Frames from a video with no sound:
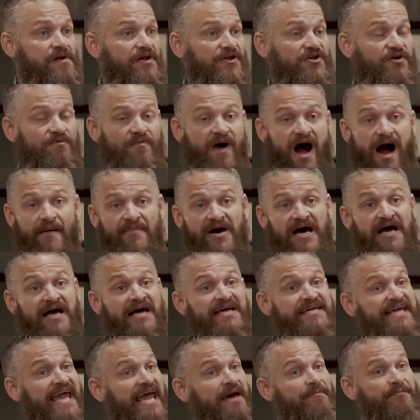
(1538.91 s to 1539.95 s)
Your mama
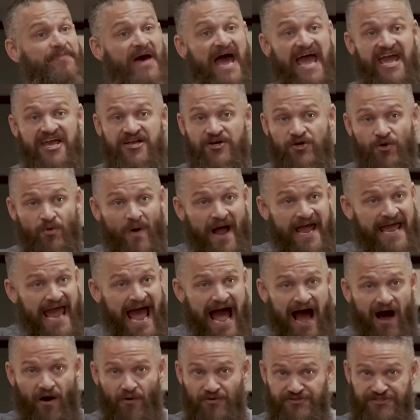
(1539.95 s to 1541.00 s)
can't pay your way
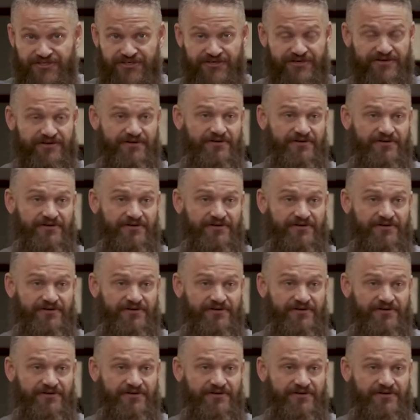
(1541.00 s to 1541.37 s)
out.